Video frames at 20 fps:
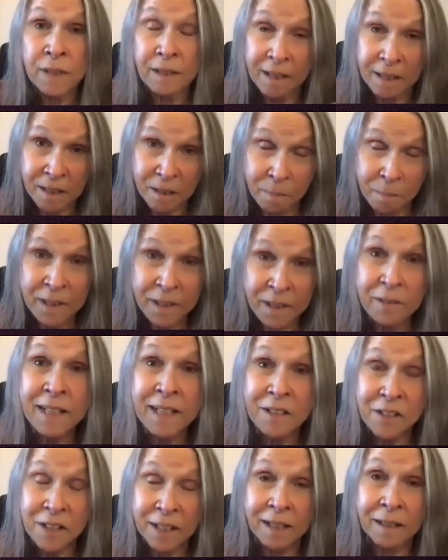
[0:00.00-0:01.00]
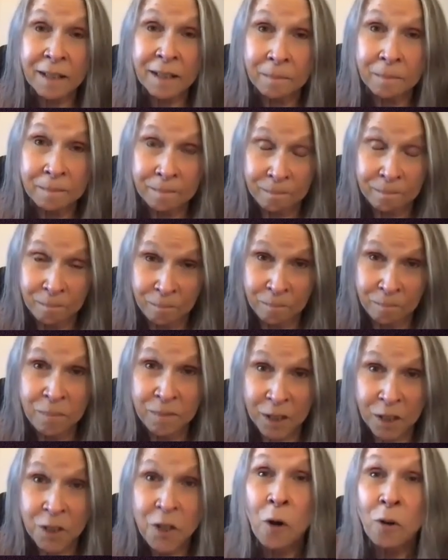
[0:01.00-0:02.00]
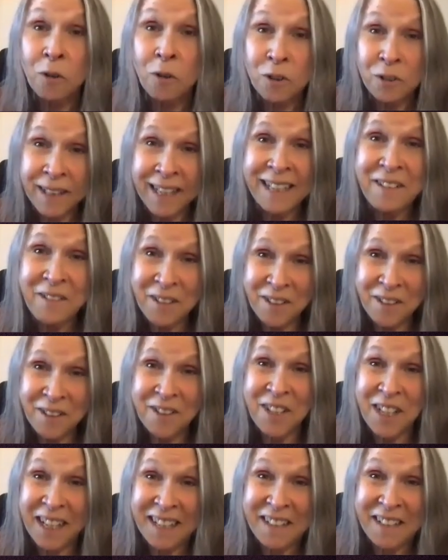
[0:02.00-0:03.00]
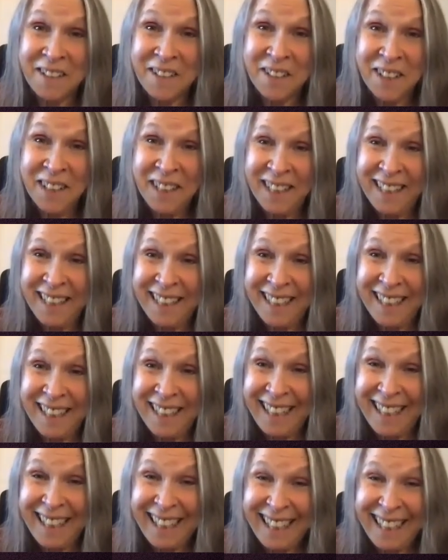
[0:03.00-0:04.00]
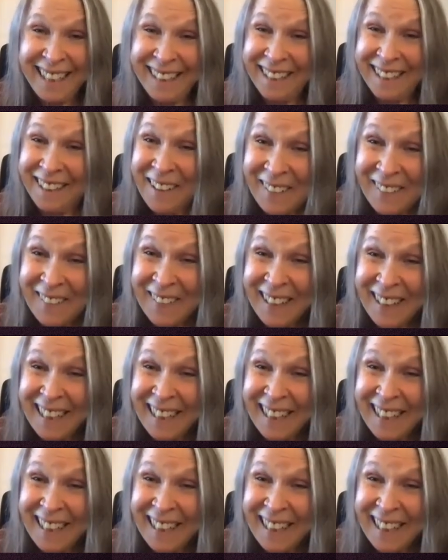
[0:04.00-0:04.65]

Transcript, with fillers: experiencing the co creation stage you know?